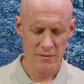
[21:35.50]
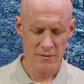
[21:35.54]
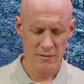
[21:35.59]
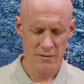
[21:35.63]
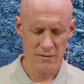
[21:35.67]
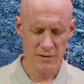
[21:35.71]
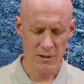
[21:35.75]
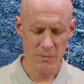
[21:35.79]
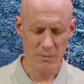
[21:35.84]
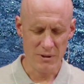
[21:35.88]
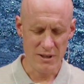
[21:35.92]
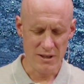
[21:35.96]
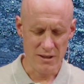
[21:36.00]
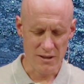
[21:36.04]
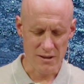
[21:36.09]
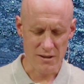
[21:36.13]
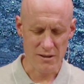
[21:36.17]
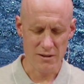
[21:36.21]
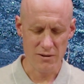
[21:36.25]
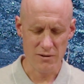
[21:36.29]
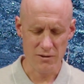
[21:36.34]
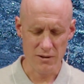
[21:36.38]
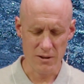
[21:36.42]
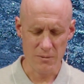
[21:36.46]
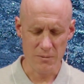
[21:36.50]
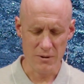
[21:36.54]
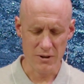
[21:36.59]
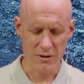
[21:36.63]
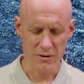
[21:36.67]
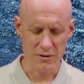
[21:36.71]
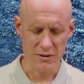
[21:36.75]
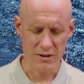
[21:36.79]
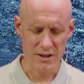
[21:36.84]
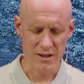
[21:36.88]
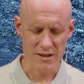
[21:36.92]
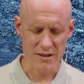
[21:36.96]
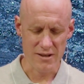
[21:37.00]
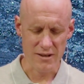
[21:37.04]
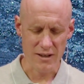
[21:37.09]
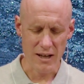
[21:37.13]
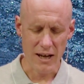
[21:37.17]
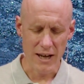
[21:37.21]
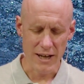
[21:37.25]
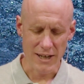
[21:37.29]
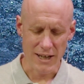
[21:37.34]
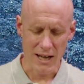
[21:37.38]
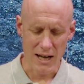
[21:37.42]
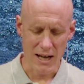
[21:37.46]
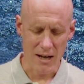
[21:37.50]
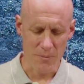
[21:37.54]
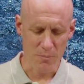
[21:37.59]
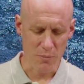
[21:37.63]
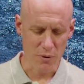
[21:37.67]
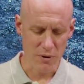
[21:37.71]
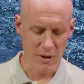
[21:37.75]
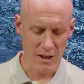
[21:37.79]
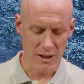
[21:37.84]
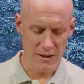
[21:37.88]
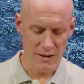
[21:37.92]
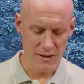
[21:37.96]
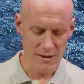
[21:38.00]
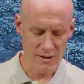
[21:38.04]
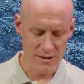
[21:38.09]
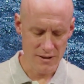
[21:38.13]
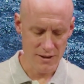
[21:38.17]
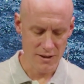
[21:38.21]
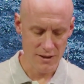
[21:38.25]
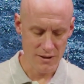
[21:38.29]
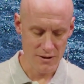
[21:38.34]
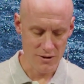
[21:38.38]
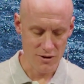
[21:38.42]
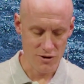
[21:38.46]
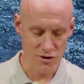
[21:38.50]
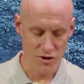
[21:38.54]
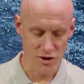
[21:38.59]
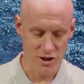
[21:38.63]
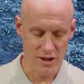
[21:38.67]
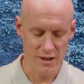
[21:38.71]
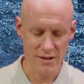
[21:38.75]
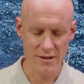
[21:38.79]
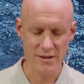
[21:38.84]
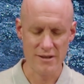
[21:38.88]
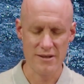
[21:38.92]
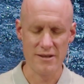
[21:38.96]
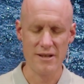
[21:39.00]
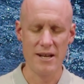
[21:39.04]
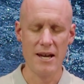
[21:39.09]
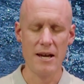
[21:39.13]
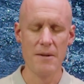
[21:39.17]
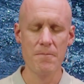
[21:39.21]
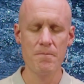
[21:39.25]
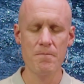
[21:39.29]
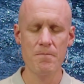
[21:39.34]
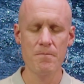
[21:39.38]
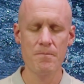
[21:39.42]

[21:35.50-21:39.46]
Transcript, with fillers: that we disagree with or dislike. I pray these things in Jesus' name.